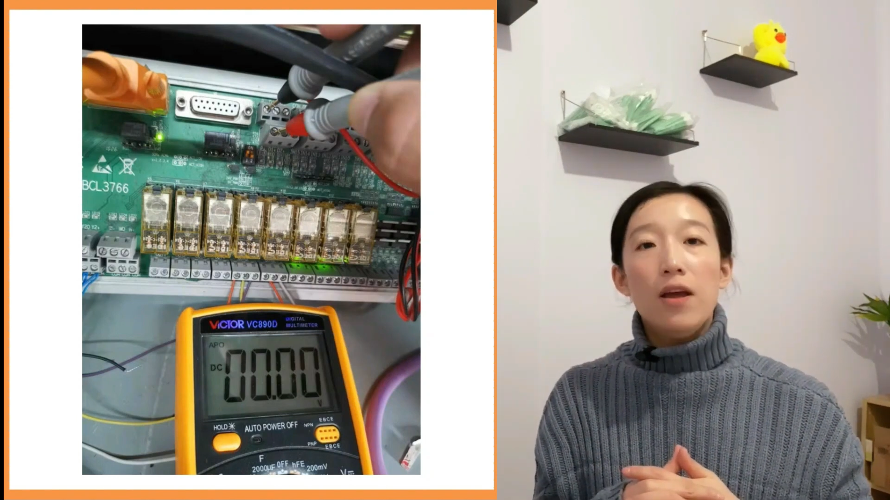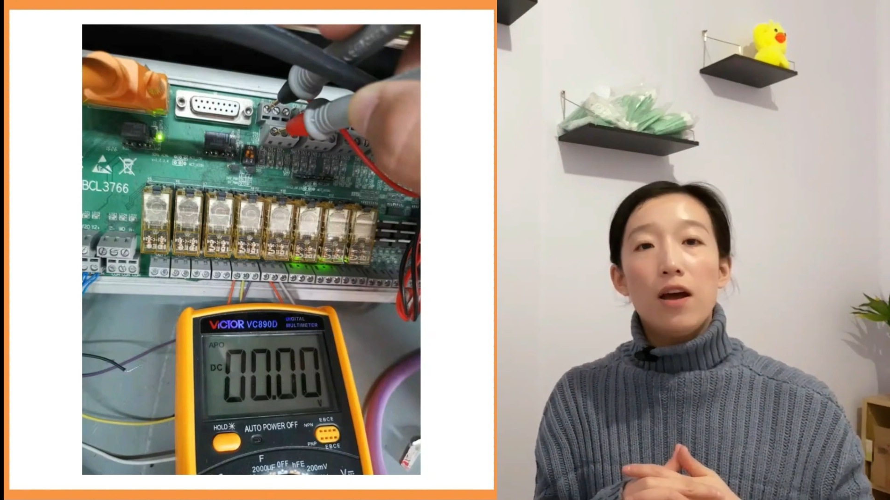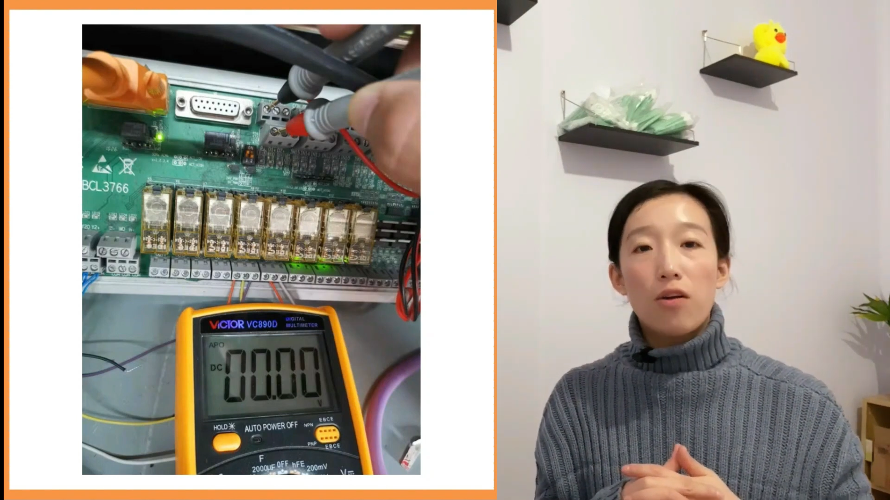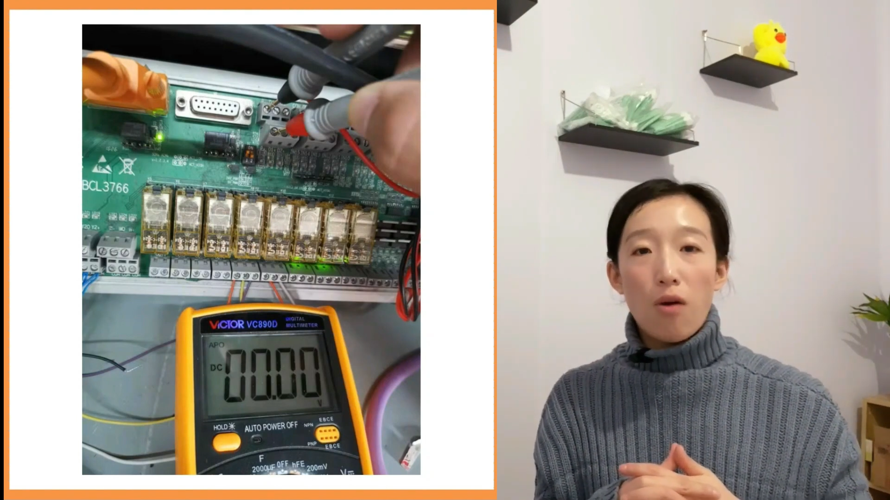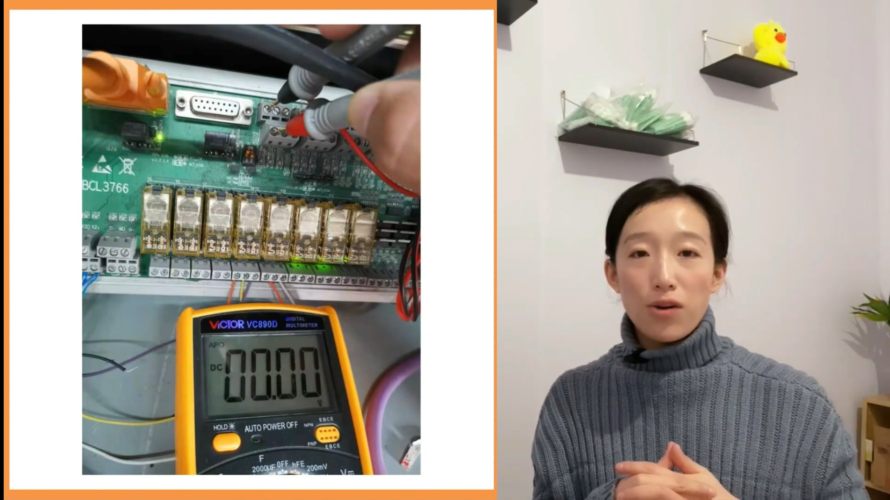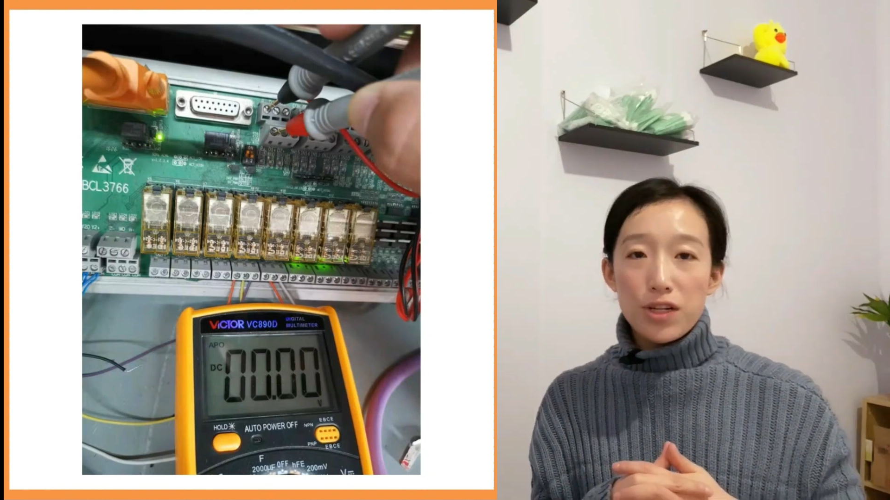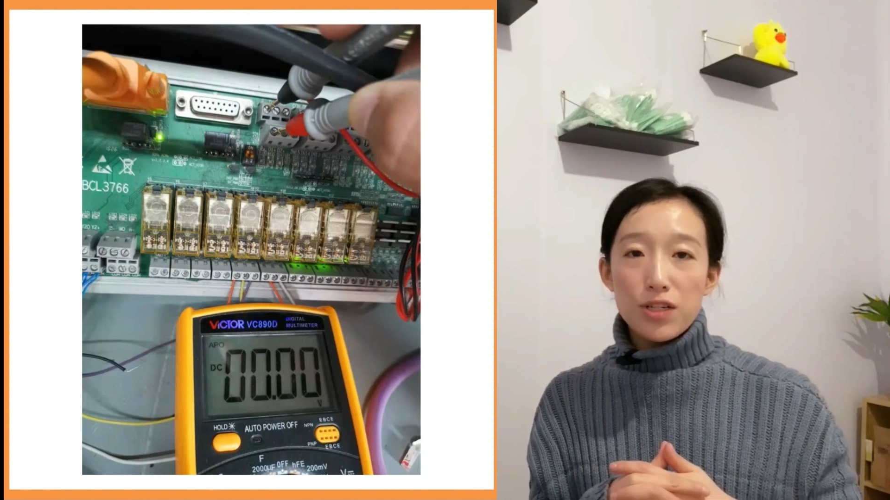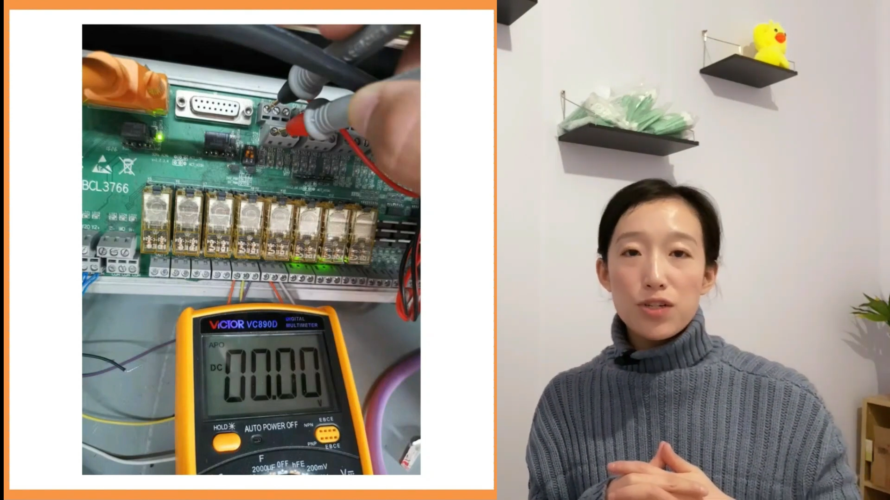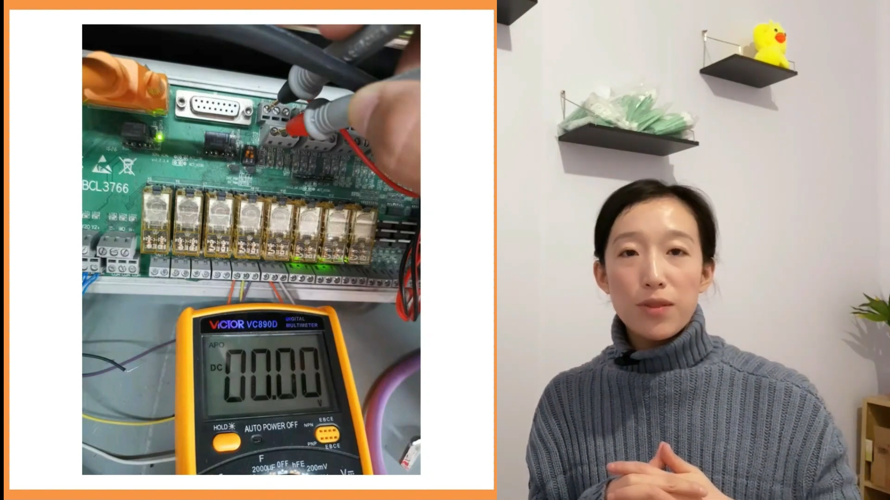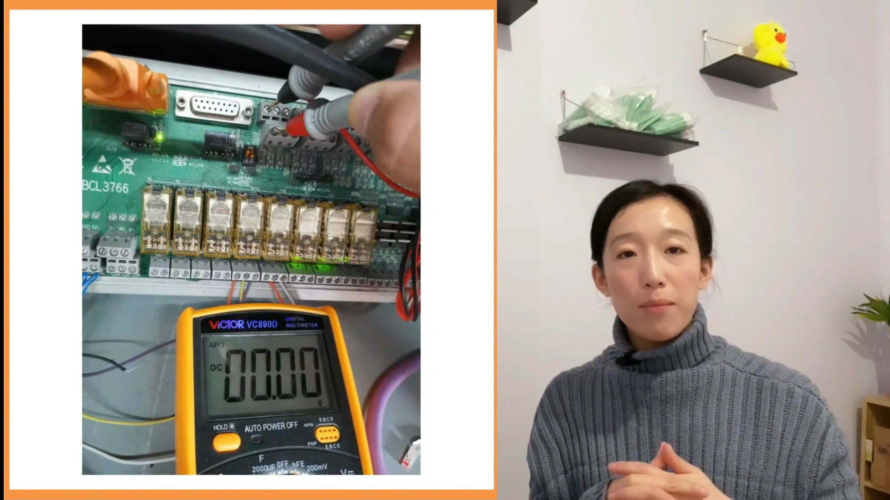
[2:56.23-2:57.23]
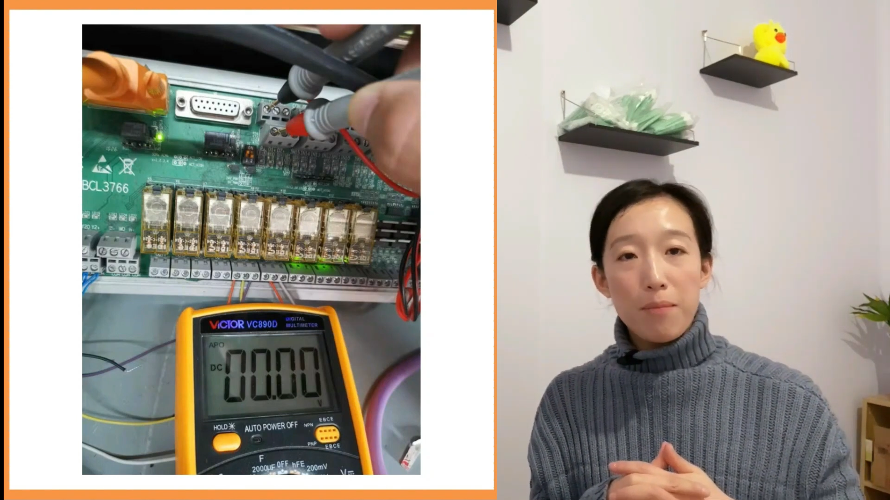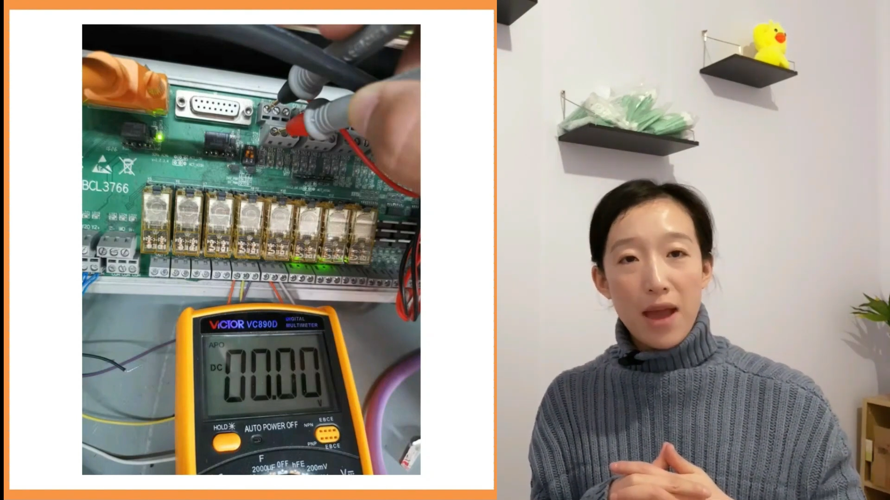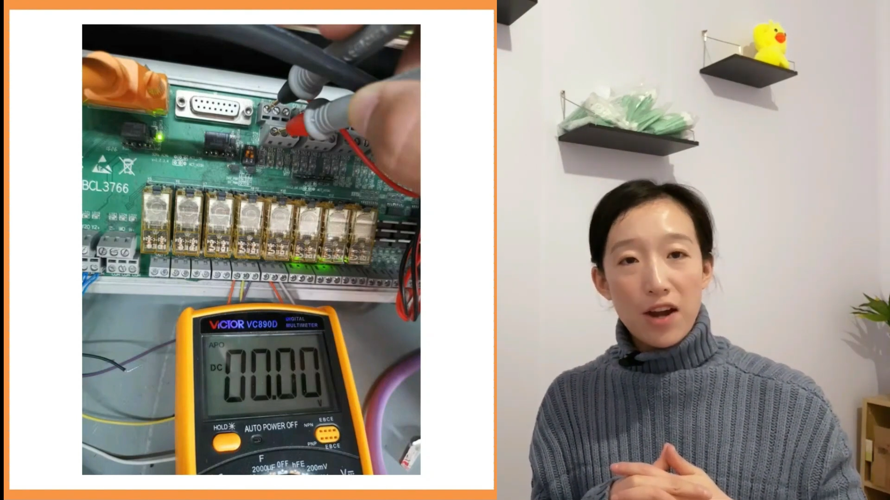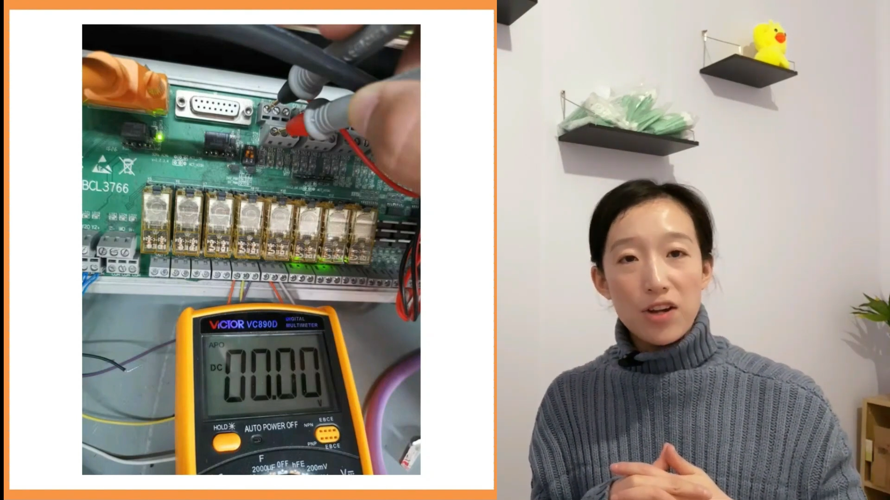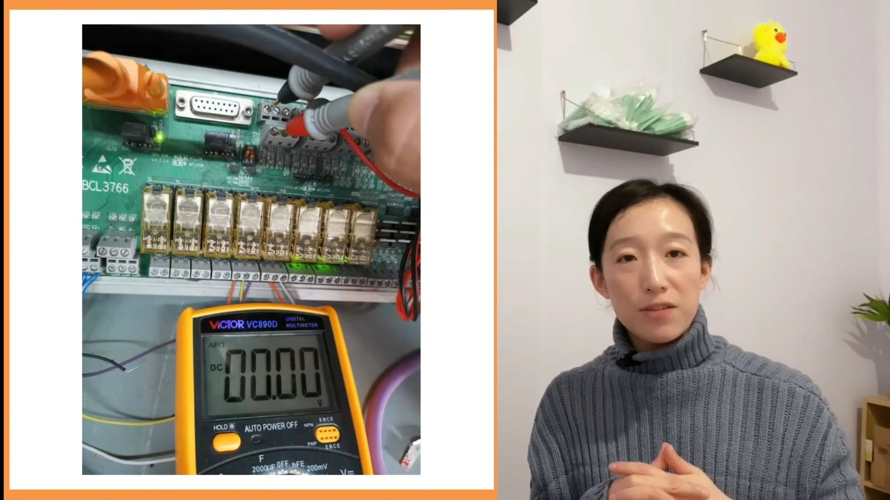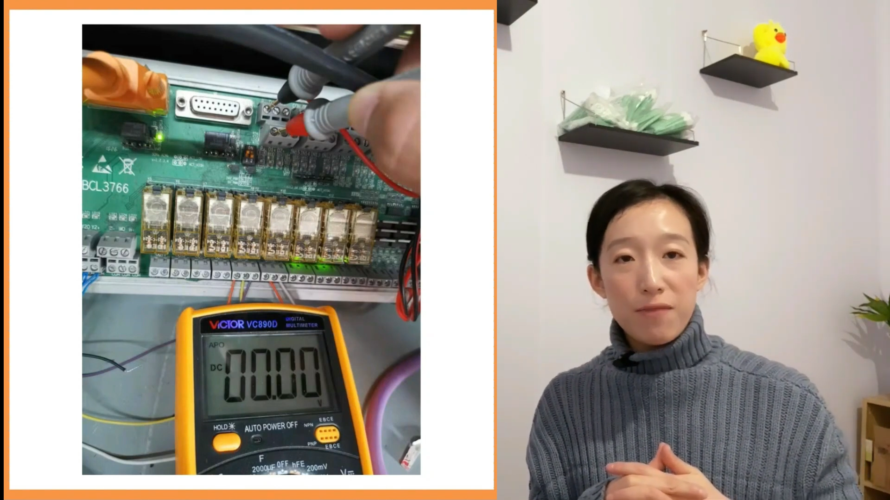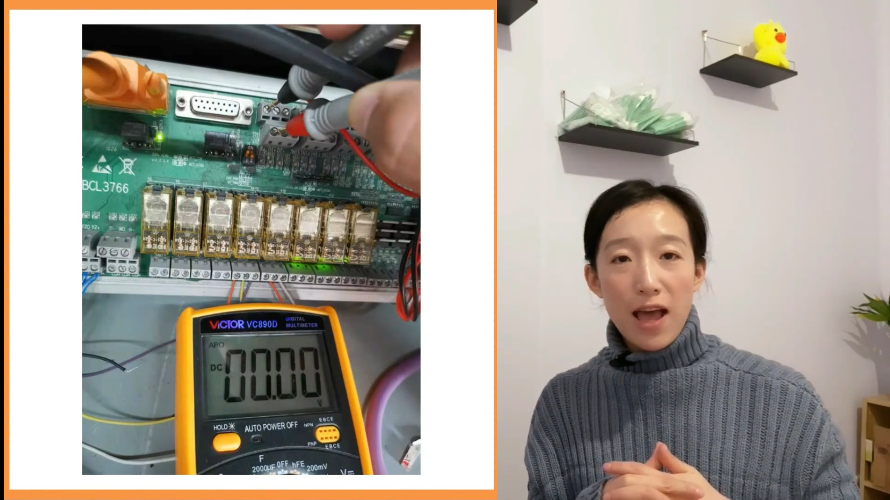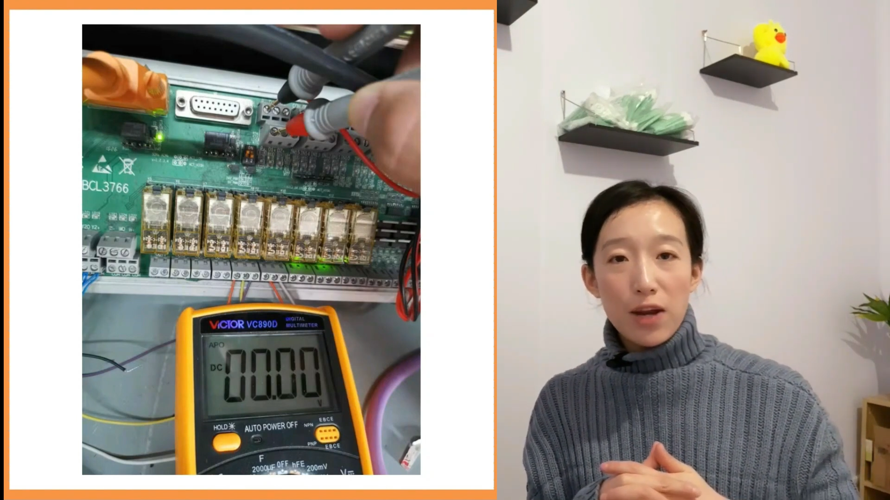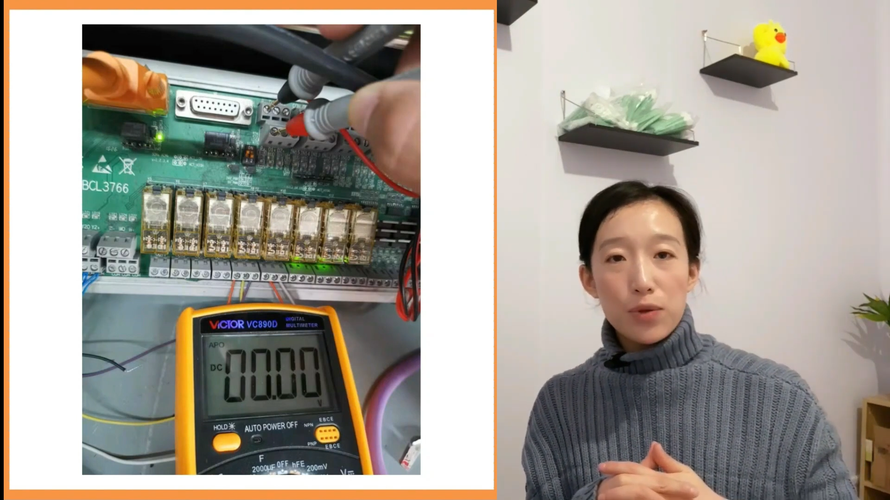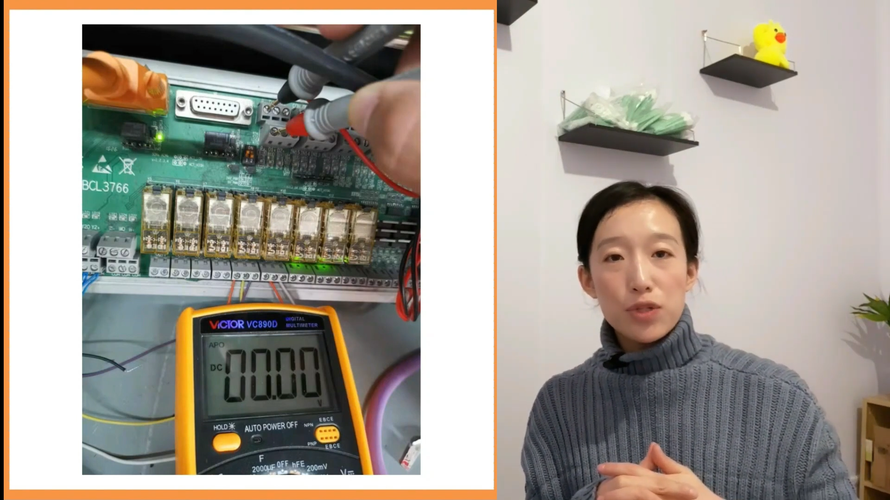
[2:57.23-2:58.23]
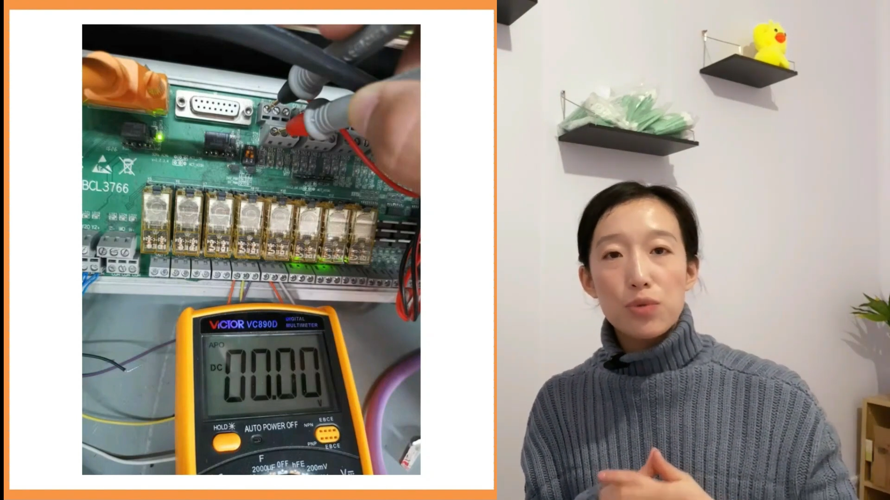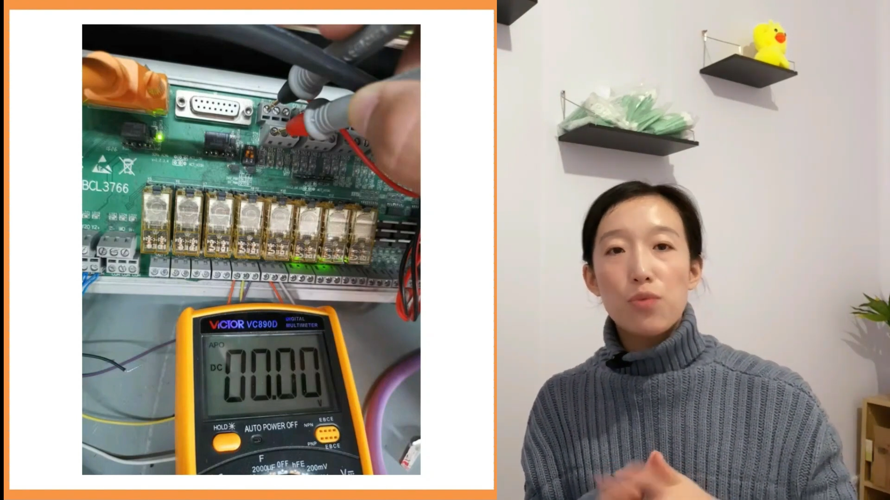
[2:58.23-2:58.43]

According to the measured values,